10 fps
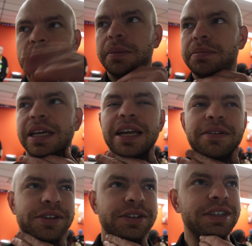update
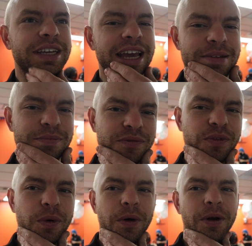after game
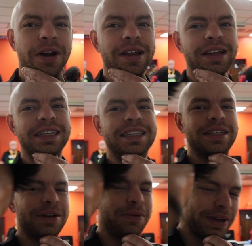4.
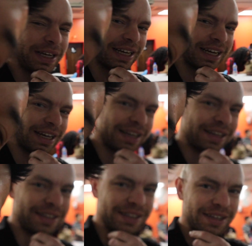We
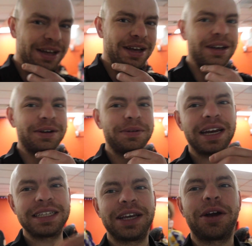
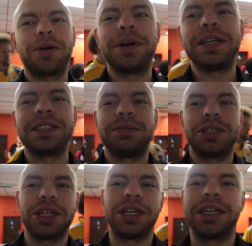gotta take our wins. Let me
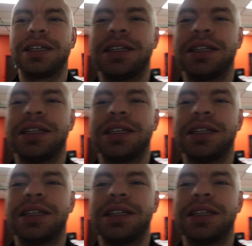show you.